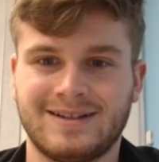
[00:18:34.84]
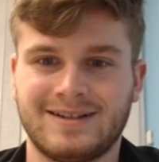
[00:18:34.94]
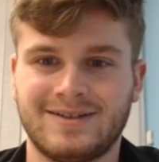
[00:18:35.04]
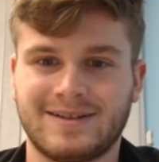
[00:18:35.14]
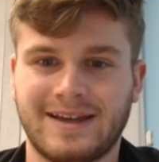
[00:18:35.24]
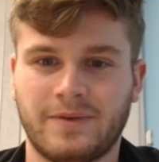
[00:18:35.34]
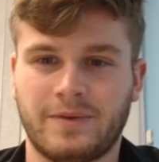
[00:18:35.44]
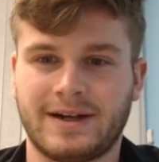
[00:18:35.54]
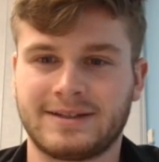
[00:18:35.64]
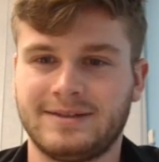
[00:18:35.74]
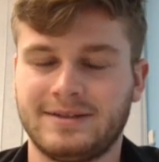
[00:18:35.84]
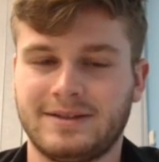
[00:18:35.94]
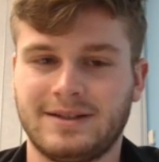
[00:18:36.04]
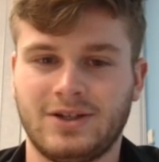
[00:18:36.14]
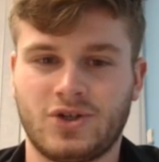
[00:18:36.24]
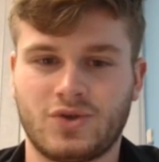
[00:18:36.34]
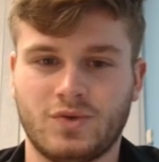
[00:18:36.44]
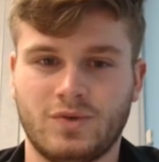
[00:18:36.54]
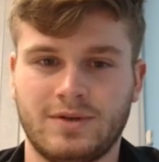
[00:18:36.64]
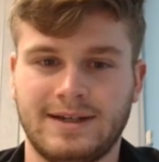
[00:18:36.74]
Okay, where's the
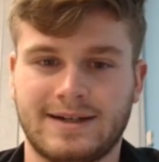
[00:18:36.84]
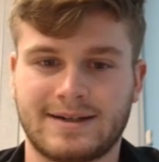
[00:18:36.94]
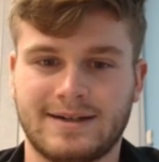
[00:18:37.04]
issue there?